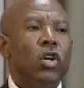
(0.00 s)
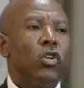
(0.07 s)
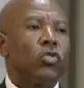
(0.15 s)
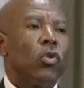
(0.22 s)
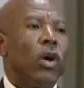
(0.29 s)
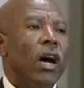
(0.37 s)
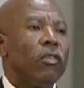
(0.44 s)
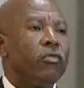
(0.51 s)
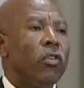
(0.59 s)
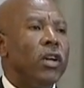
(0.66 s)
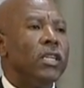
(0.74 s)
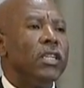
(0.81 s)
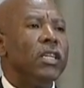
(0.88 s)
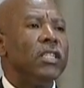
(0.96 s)
to
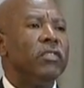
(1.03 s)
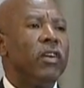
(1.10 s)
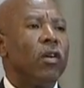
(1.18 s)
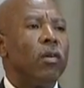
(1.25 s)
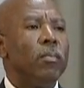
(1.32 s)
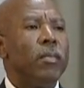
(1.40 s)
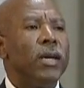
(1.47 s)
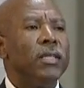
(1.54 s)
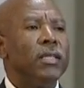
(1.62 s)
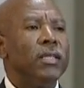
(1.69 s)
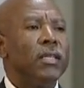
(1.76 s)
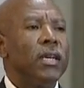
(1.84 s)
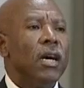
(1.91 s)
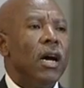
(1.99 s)
unfolding
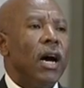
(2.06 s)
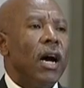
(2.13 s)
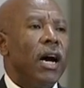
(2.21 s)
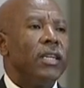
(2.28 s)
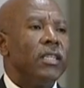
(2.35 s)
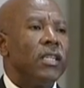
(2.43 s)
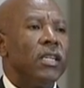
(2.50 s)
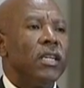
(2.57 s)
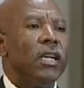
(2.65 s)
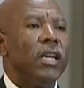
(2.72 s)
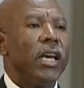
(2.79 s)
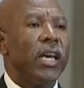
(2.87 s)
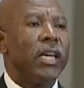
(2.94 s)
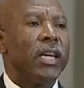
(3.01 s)
developments until
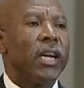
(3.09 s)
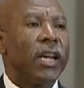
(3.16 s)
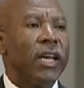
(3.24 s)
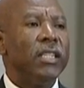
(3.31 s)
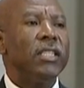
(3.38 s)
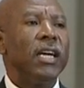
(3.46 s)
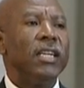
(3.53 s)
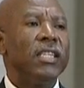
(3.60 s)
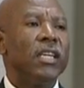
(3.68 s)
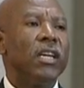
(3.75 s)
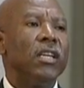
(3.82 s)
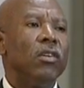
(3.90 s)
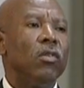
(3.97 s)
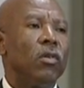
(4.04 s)
a greater
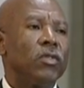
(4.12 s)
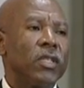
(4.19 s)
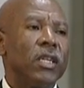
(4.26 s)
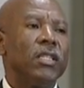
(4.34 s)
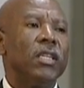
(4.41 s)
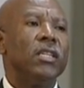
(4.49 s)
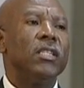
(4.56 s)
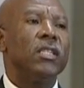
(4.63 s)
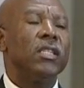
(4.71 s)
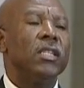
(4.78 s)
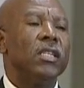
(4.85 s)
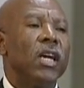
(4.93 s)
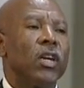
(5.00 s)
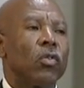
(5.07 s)
degree of
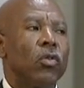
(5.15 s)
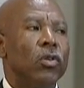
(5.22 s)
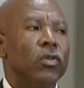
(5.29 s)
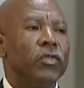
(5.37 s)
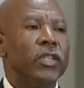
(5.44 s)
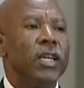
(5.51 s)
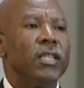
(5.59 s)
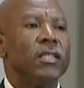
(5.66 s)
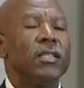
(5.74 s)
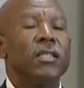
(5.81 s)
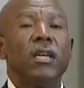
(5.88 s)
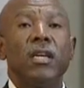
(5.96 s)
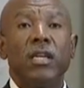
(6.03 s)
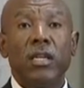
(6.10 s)
certainty and confidence
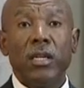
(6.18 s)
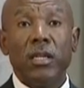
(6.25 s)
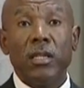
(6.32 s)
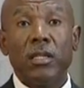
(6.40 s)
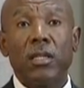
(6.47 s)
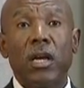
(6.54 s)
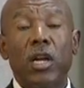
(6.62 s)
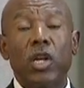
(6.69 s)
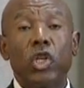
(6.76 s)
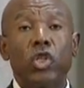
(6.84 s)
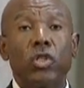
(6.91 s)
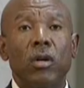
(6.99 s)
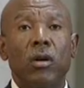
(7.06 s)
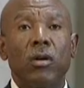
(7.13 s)
is
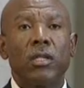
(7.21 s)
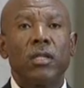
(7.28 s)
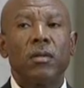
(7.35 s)
restored.